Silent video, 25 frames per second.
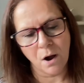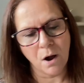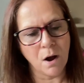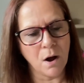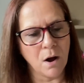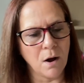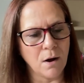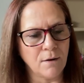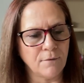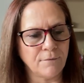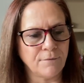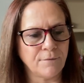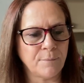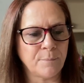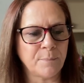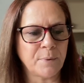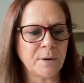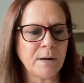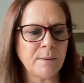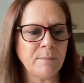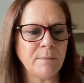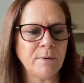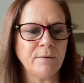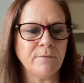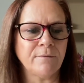of
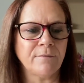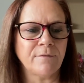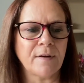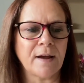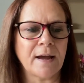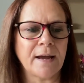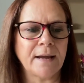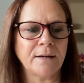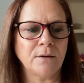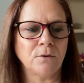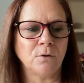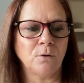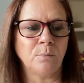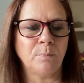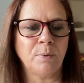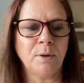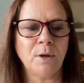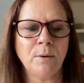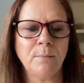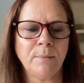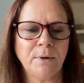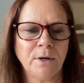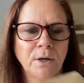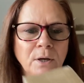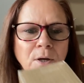premium vinyl,
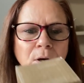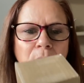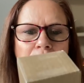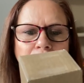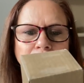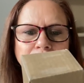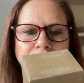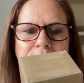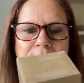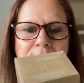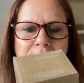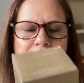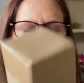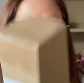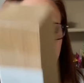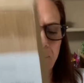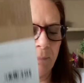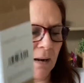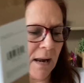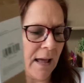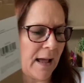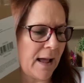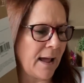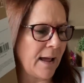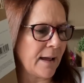permanent glossy
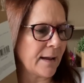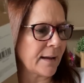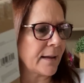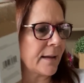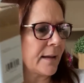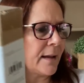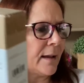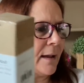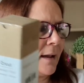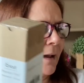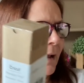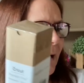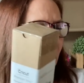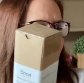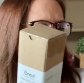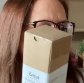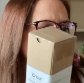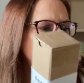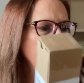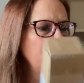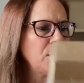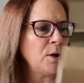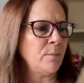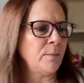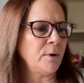black
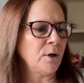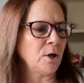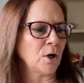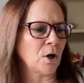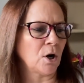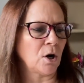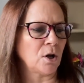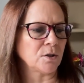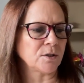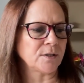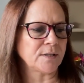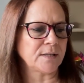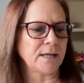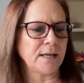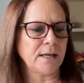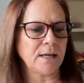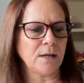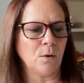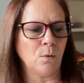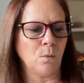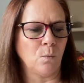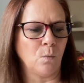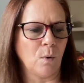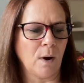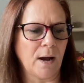and permanent
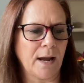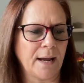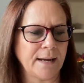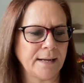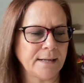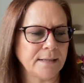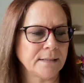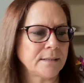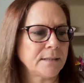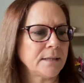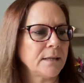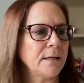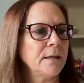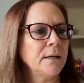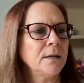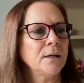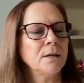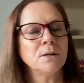glossy white.